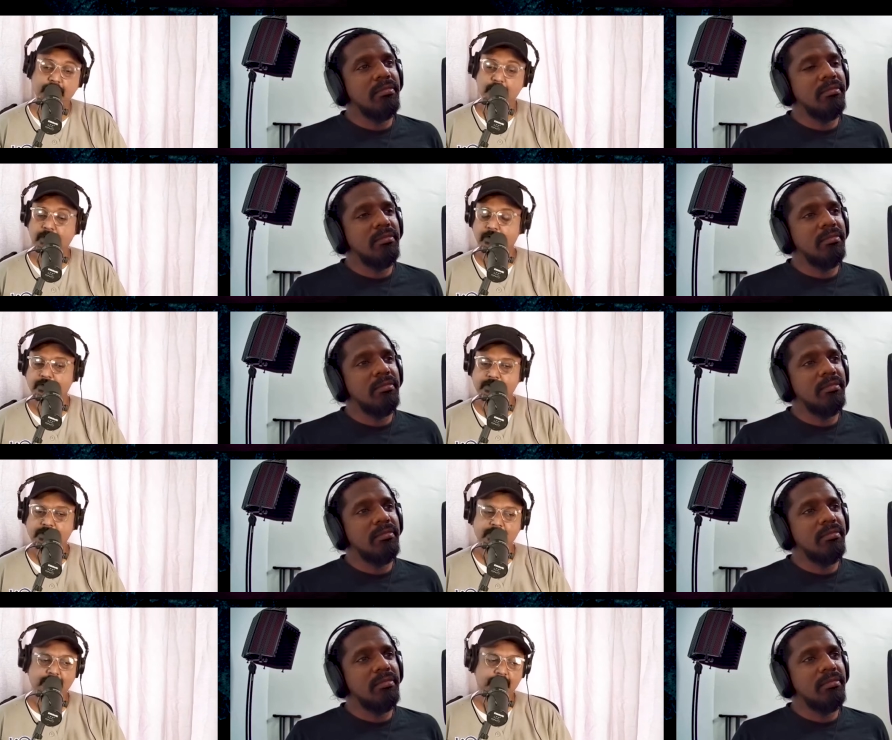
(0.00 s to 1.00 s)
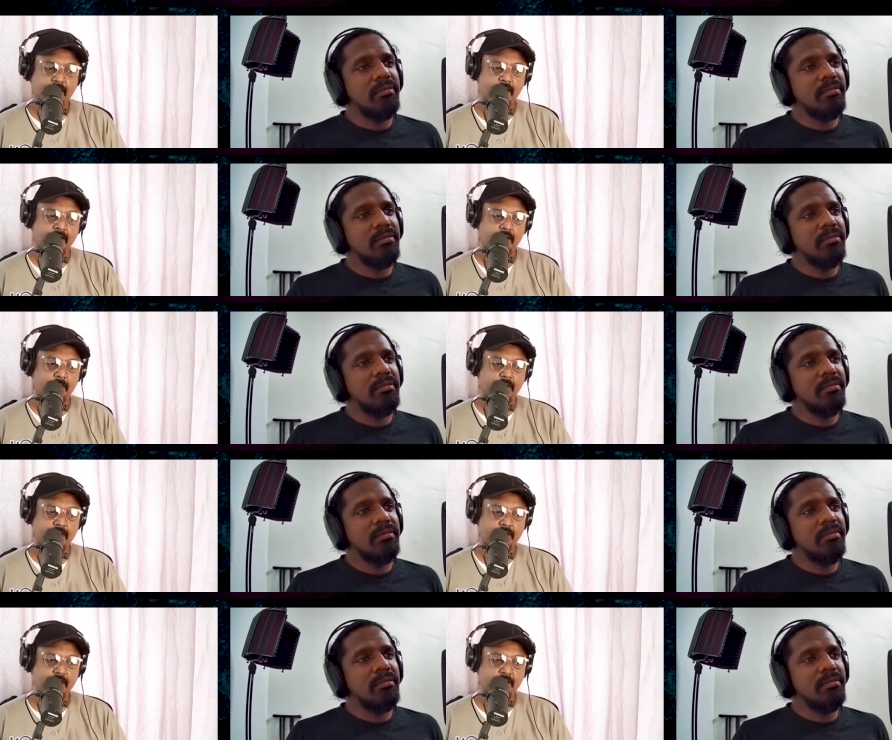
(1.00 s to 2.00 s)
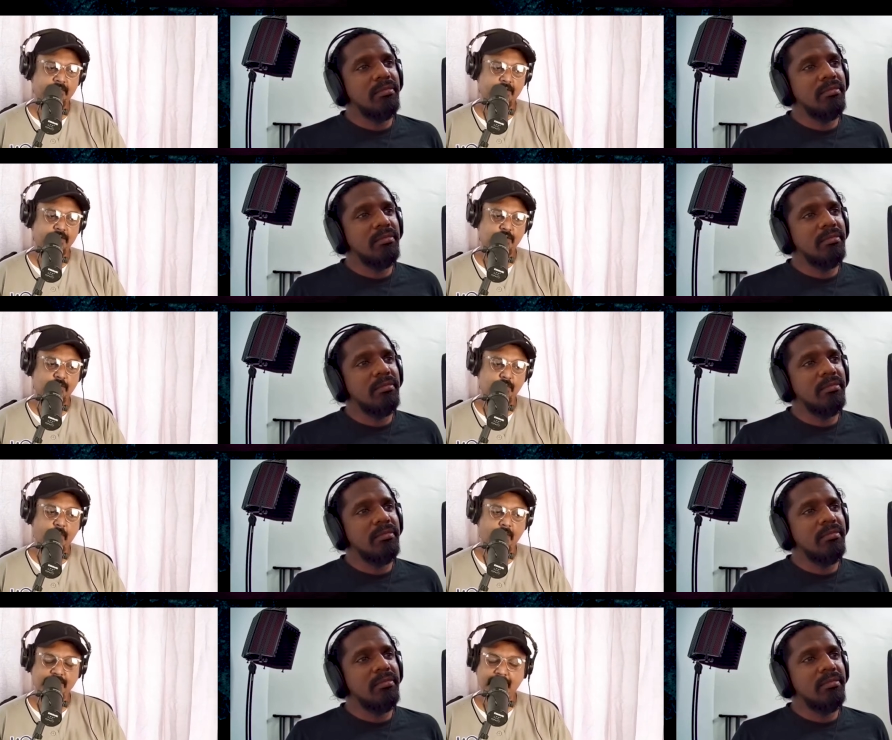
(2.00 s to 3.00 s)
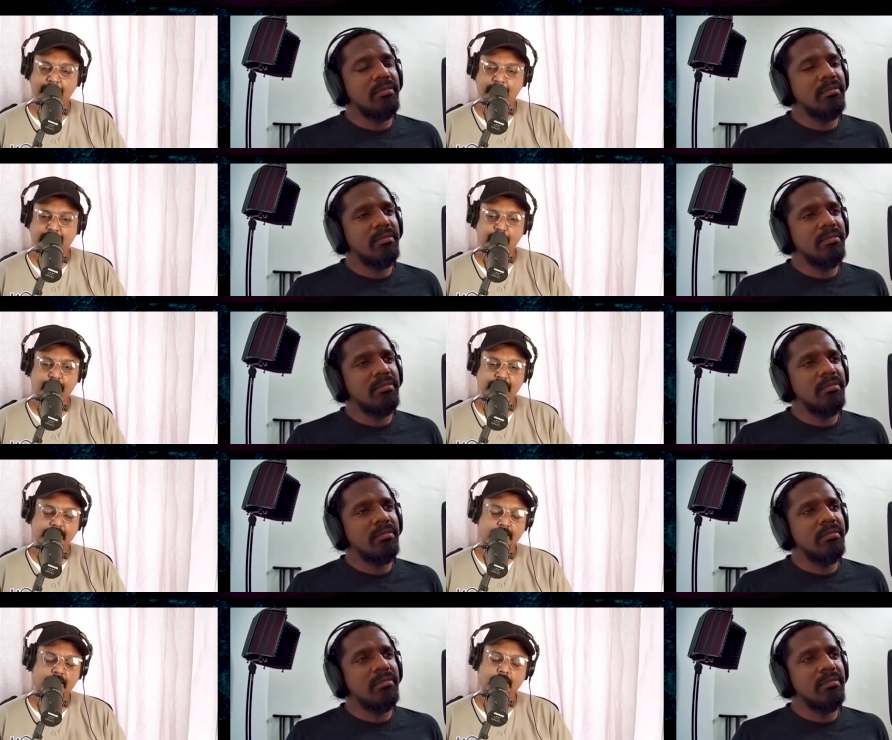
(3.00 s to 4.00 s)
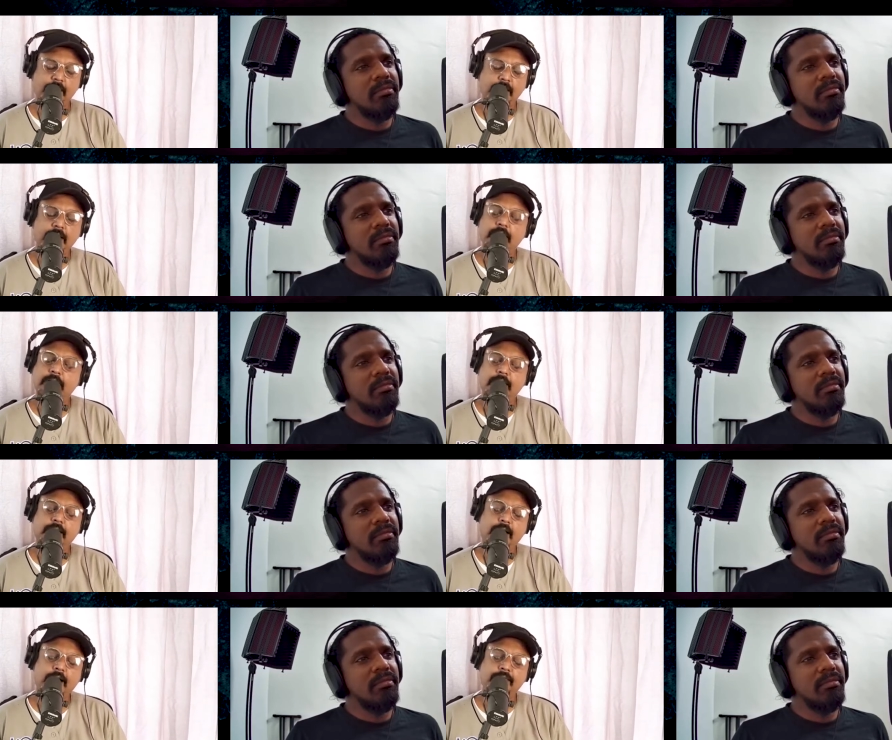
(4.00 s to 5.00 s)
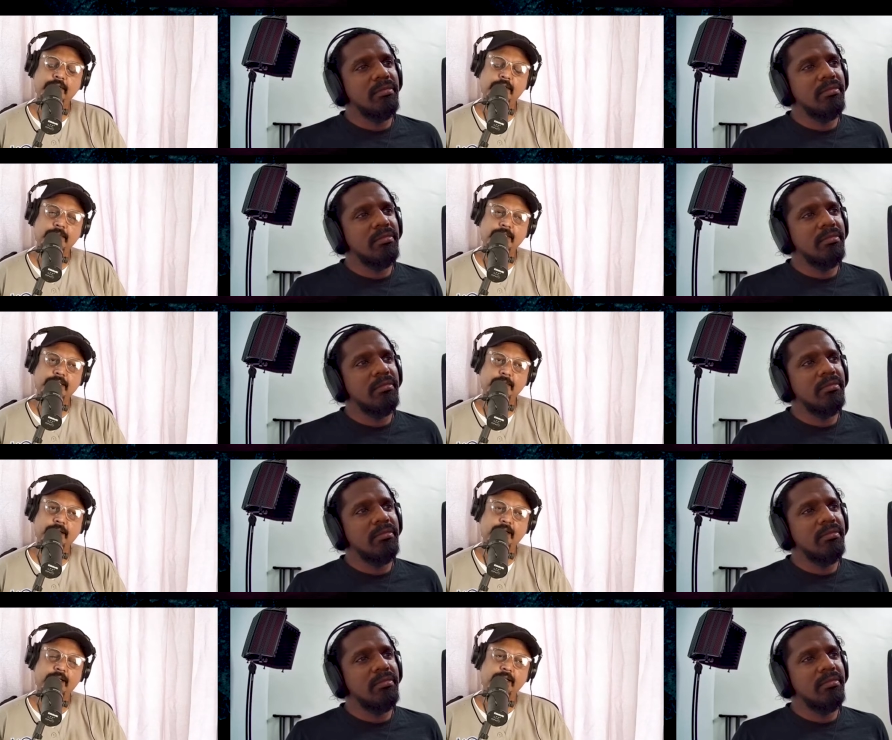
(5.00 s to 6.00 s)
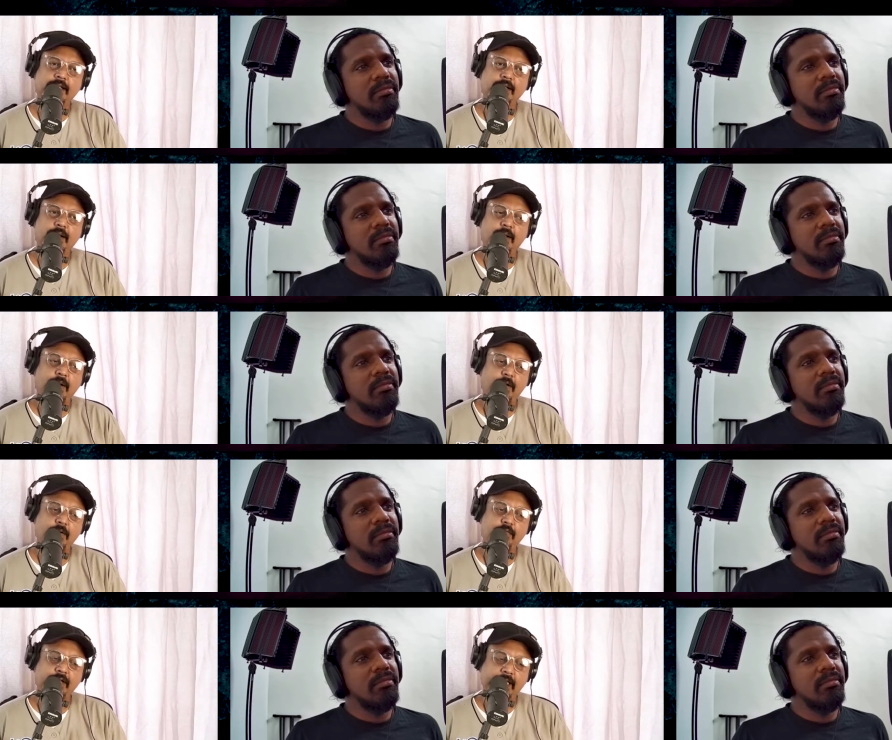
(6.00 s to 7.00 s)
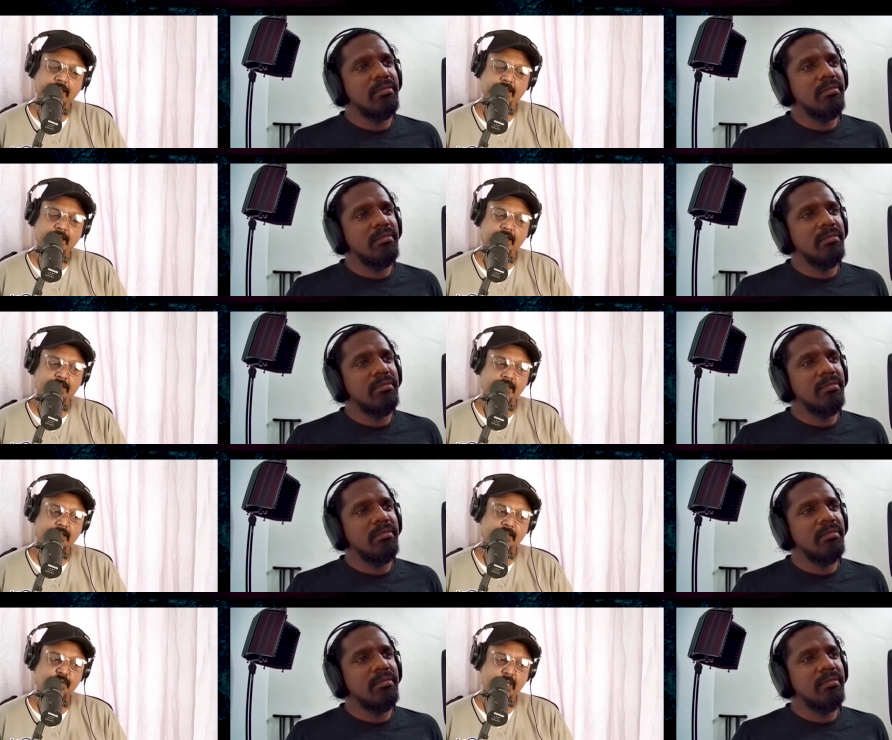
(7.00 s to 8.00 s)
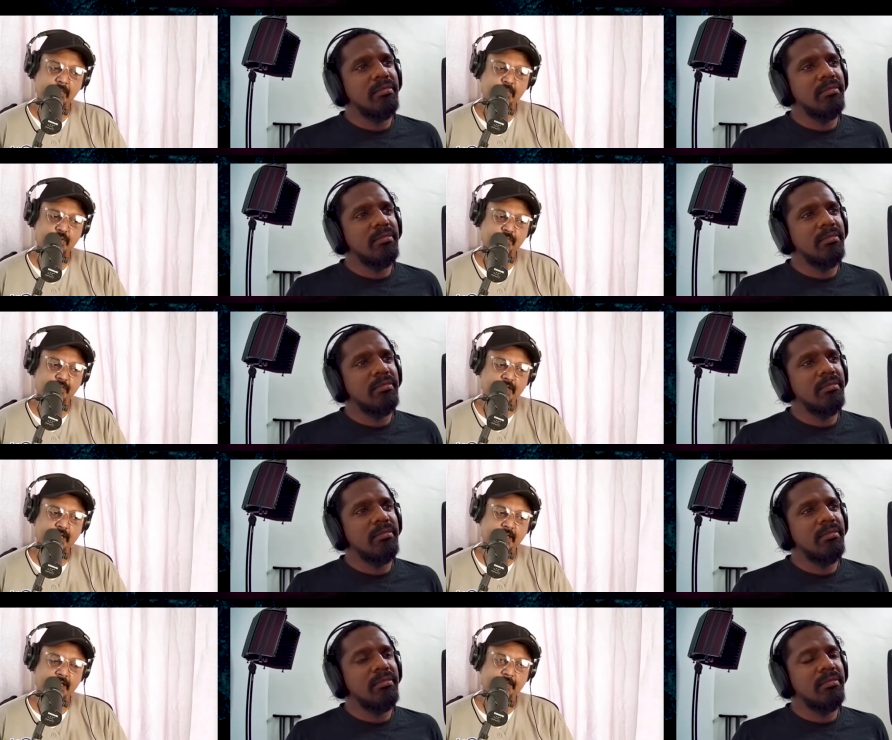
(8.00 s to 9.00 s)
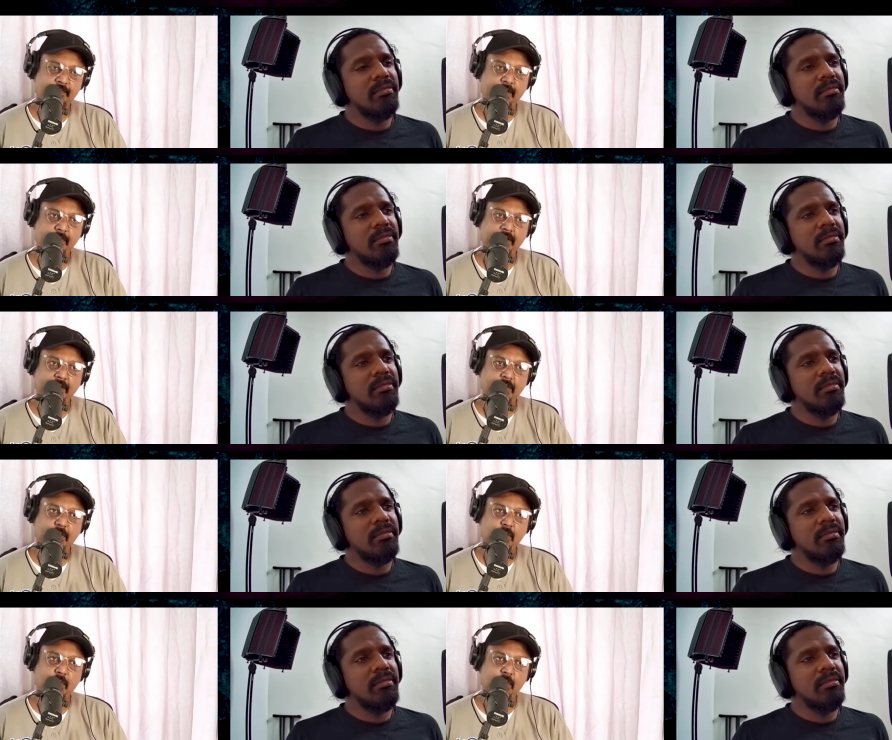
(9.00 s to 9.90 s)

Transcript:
Speaker 1: doing all this kind of stuff. But uh, just to sum, summarize the whole year after the pandemic, how do you feel? Has it has the industry improved? Um, I mean, the whole